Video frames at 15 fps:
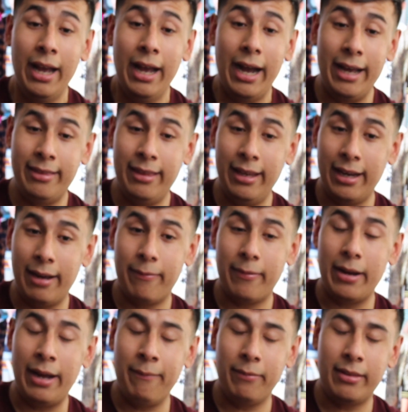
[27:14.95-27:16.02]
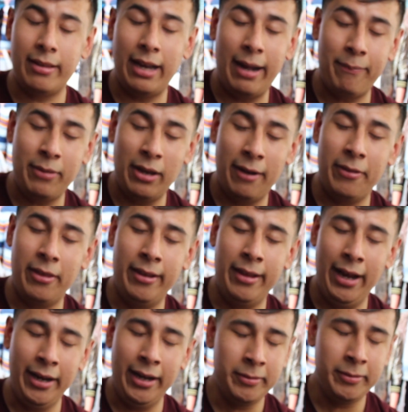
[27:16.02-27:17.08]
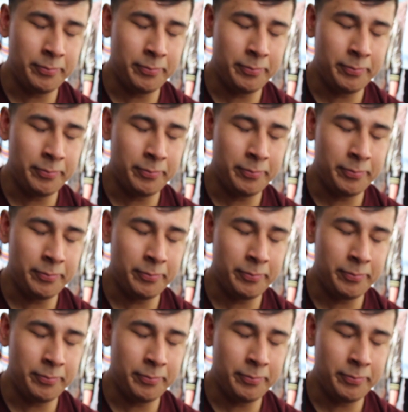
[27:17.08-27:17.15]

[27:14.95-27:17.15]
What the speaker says: I think I'm tapped out for the day.